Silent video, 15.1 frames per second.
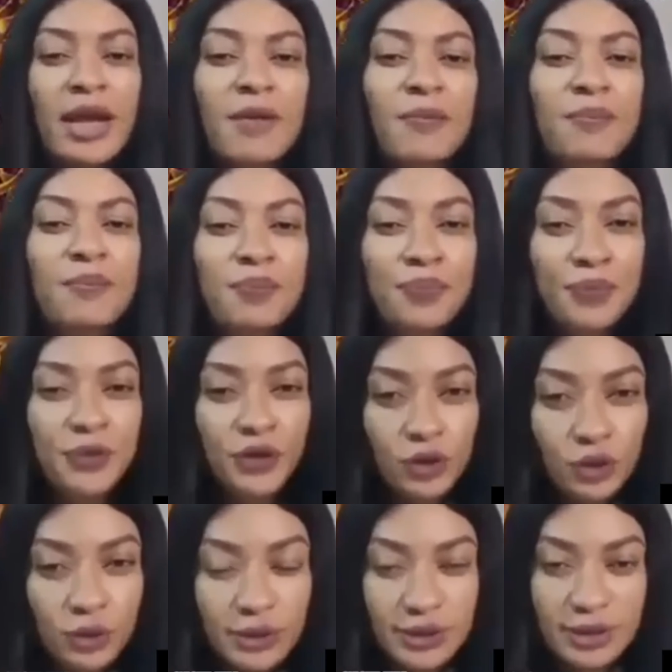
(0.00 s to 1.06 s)
a
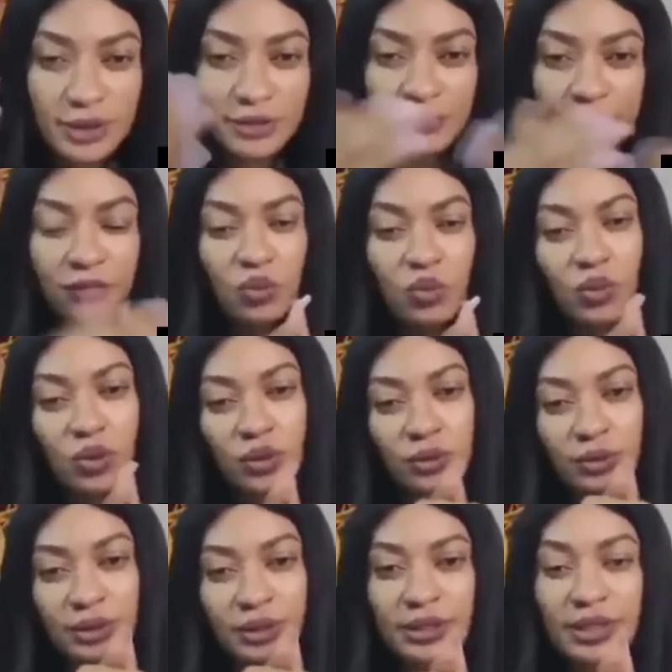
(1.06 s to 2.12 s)
beautiful
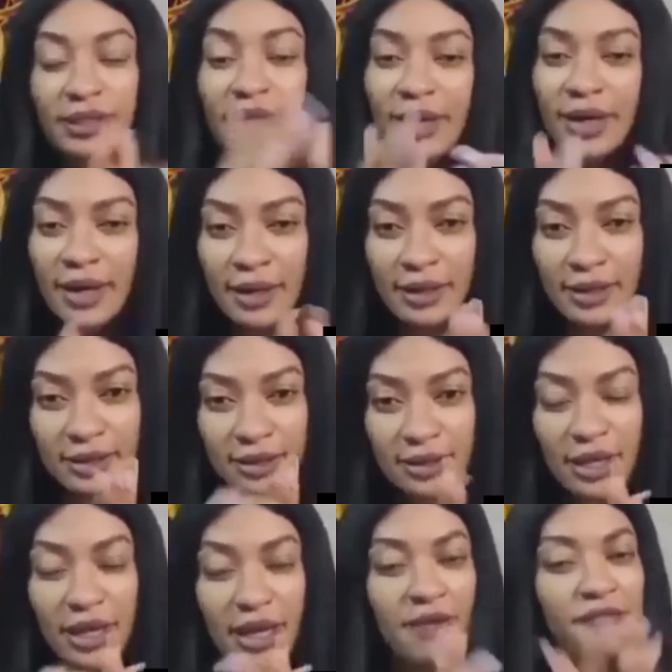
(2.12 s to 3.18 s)
world that I had,
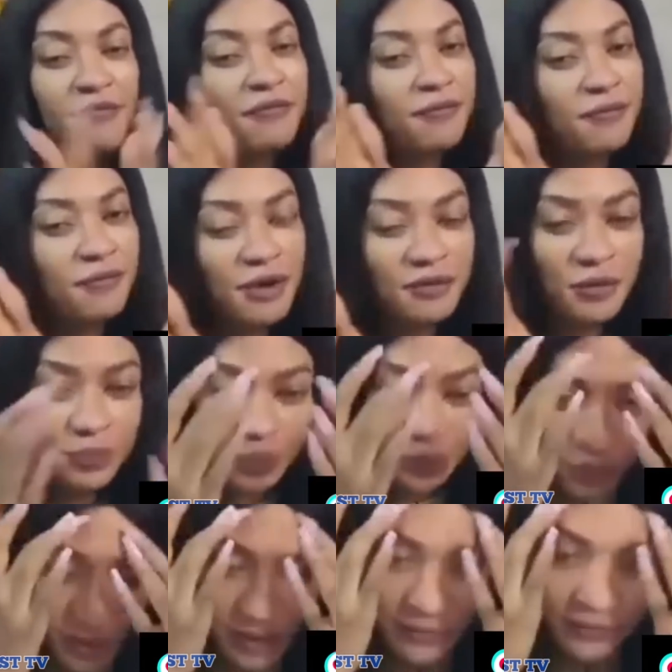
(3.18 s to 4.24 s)
a very
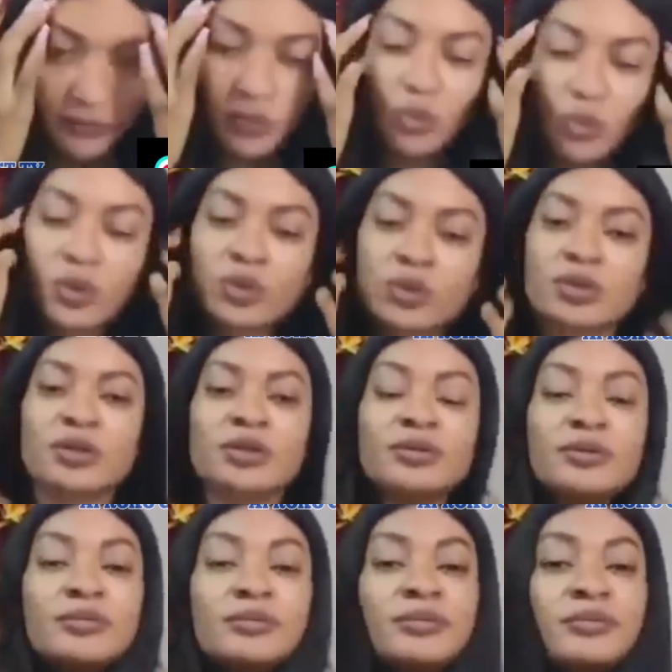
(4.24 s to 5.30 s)
beautiful world,
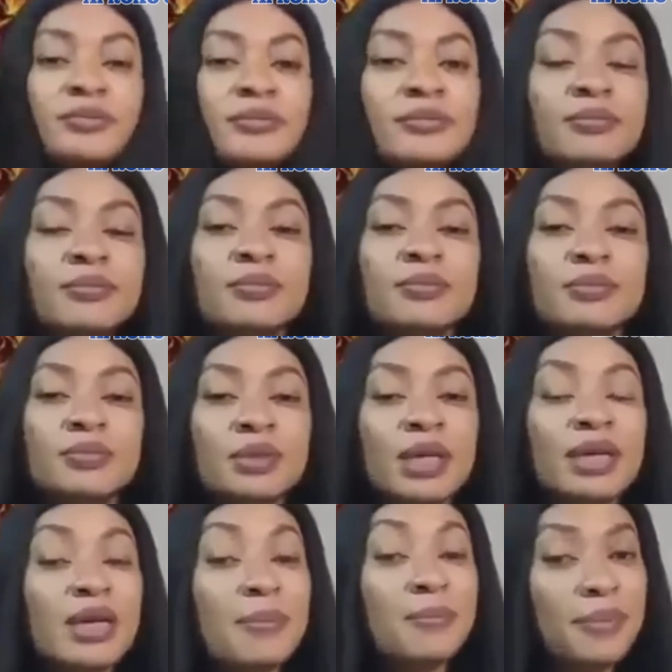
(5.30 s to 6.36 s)

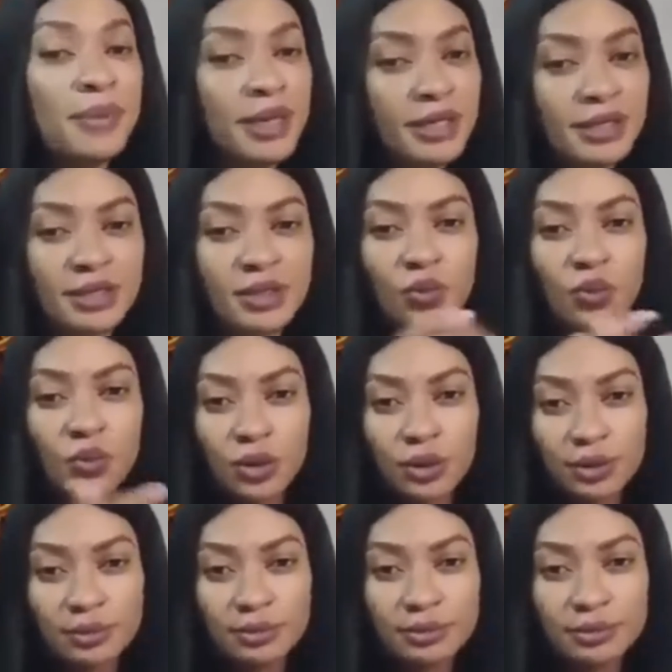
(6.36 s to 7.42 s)
an amazing one
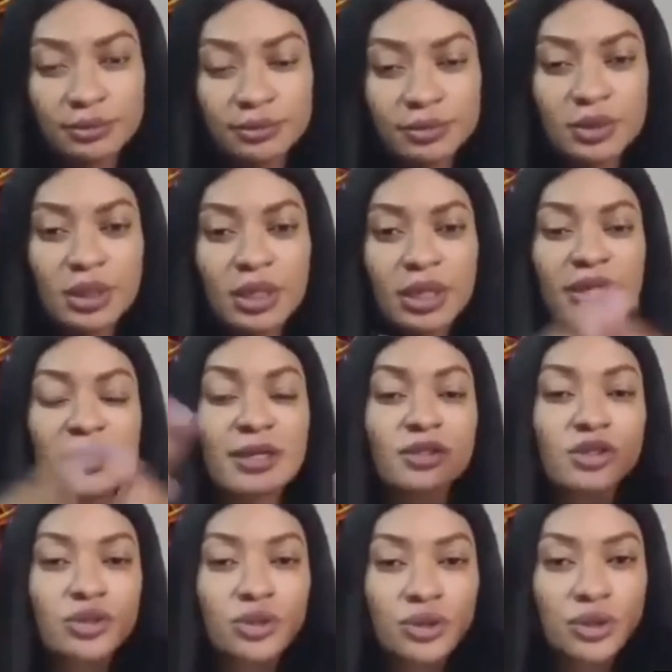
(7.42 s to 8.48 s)
that
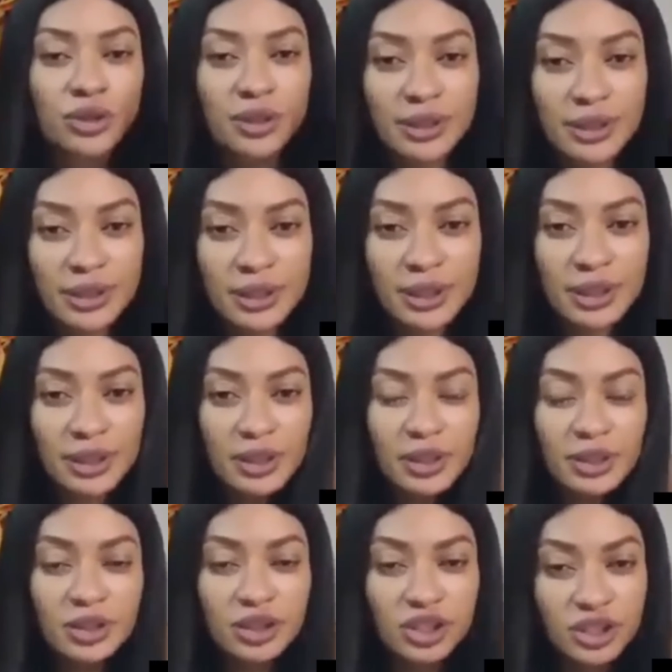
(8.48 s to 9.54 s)
suddenly
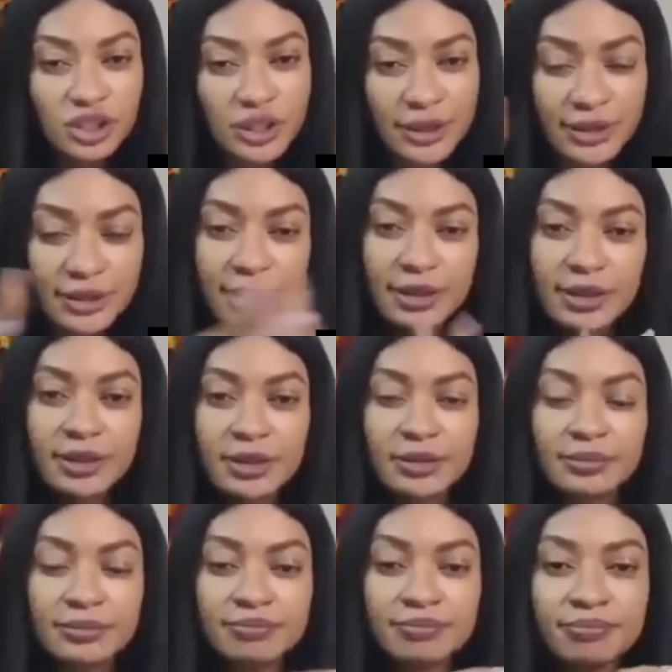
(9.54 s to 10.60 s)
shattered,
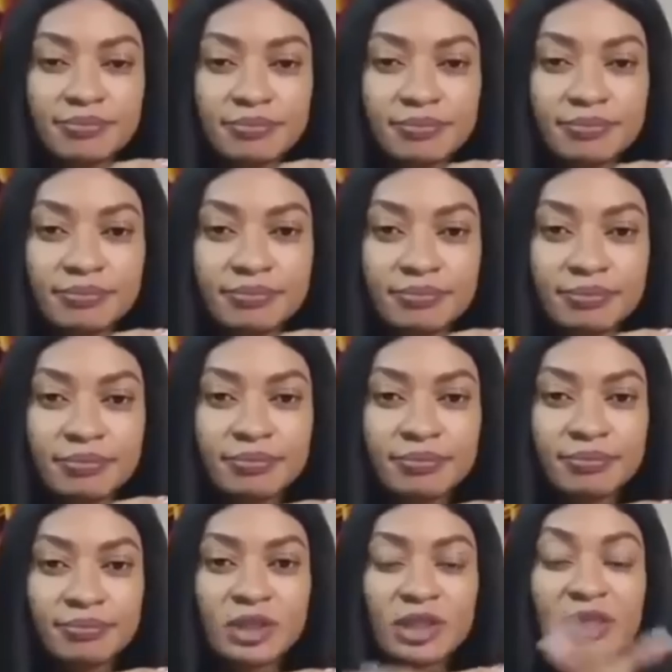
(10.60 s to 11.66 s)

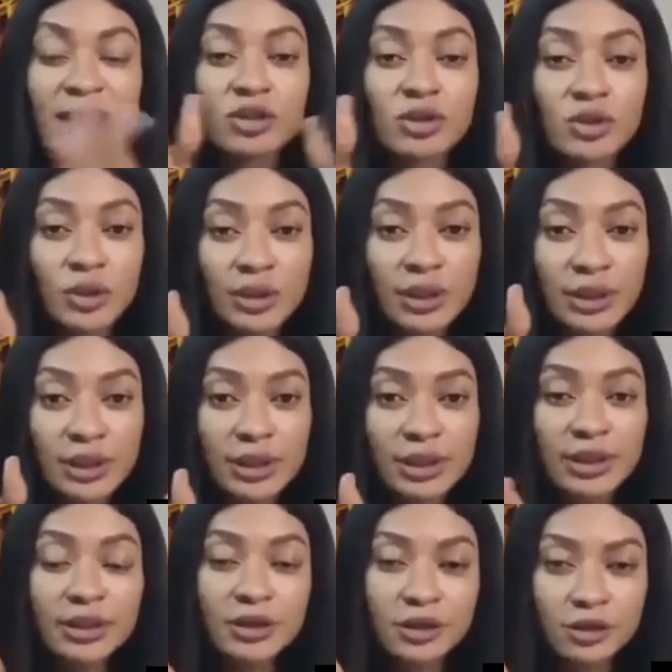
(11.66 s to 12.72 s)
that
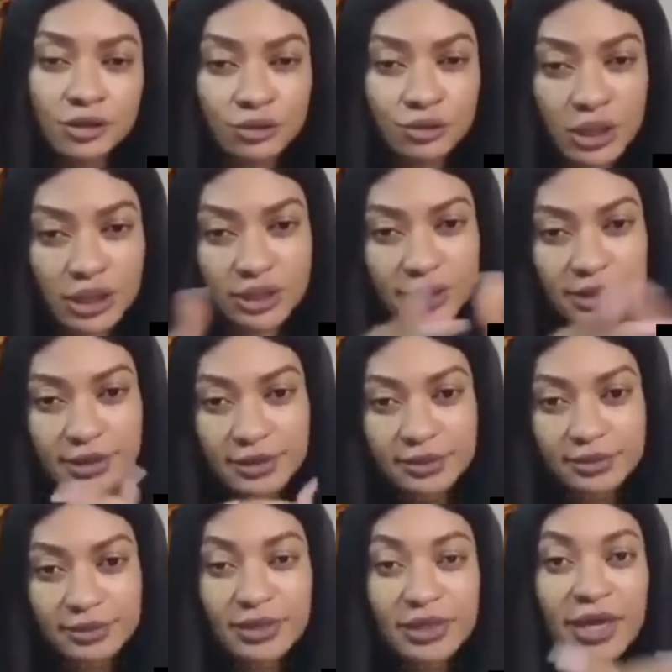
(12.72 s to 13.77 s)
suddenly crushed.
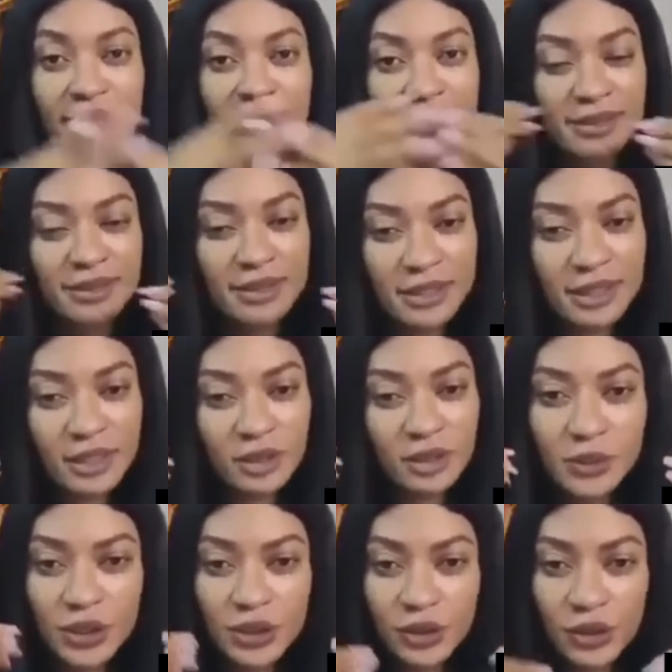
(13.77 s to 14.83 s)
I decided to
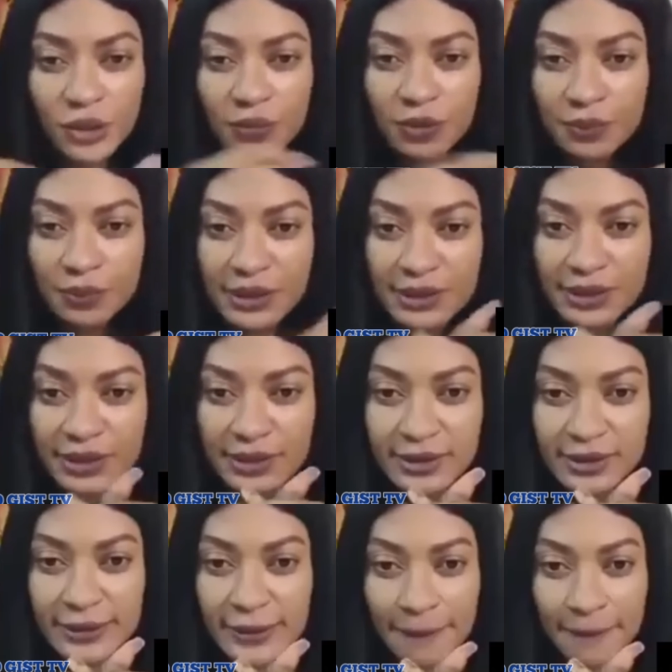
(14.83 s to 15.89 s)
pick up the pieces
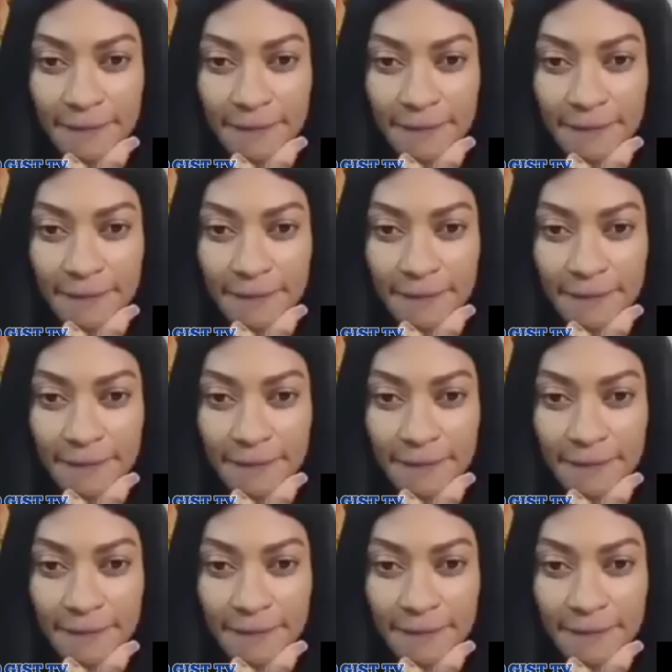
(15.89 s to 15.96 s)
